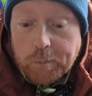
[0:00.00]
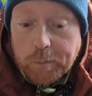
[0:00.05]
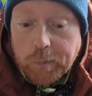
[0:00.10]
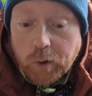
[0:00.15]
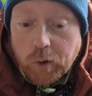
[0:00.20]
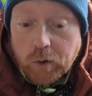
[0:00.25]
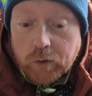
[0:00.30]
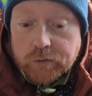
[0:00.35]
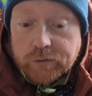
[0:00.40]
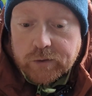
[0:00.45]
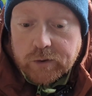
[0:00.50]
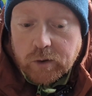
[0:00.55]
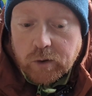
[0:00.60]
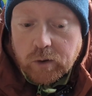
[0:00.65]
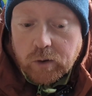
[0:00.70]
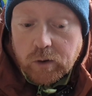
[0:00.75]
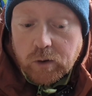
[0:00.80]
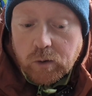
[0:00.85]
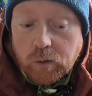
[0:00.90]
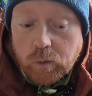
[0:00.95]
but
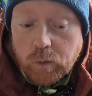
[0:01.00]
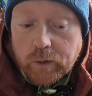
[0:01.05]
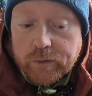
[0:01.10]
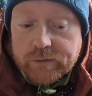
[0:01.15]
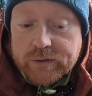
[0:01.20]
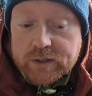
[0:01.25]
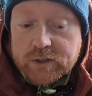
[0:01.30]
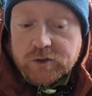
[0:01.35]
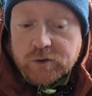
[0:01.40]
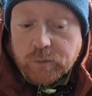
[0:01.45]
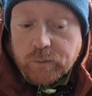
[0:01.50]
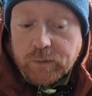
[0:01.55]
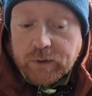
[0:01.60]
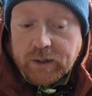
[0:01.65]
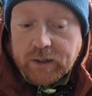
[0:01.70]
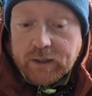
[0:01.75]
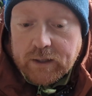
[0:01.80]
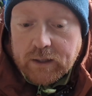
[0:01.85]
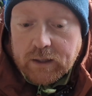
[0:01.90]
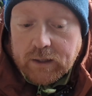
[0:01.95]
wanted
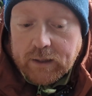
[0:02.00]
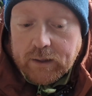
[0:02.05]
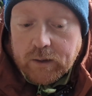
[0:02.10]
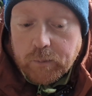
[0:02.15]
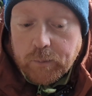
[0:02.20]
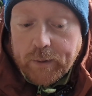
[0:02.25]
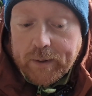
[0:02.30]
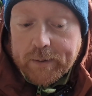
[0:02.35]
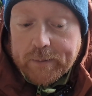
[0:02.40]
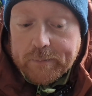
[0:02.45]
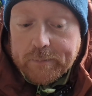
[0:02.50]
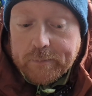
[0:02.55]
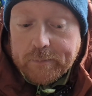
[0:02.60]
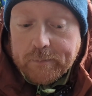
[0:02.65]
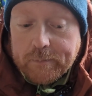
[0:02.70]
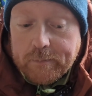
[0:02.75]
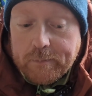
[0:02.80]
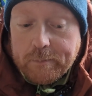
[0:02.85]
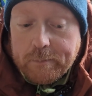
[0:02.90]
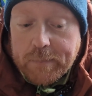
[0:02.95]
something a little bit
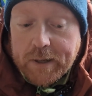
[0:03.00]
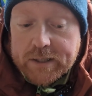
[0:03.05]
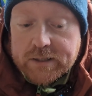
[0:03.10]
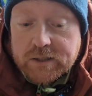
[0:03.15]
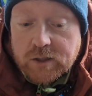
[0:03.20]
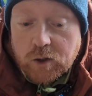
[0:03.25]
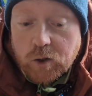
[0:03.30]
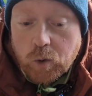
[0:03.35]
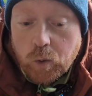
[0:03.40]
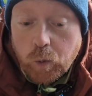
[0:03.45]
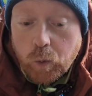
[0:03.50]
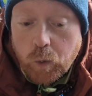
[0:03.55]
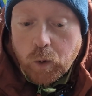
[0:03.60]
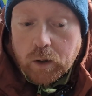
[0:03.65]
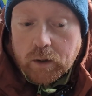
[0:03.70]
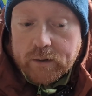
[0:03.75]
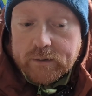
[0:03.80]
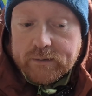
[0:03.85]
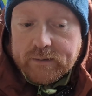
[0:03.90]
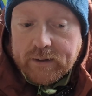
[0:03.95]
better
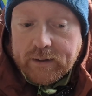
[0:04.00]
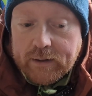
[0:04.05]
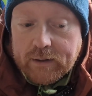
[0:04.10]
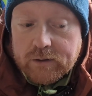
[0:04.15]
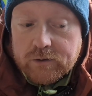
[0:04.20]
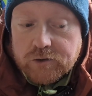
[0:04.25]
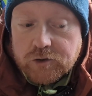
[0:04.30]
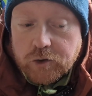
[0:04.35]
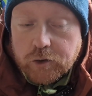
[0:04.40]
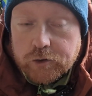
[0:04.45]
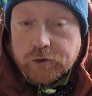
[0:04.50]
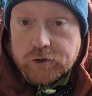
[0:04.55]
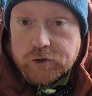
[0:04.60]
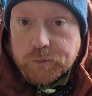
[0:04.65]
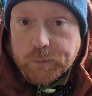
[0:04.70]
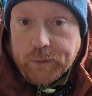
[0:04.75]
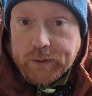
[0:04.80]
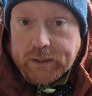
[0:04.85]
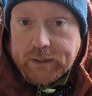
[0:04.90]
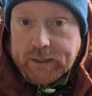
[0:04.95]
quality, so to
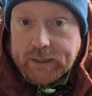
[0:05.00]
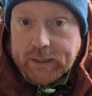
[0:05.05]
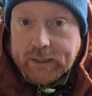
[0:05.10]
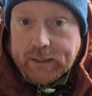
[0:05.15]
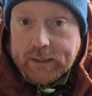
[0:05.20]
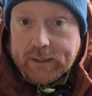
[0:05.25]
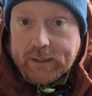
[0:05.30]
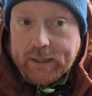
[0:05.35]
speak,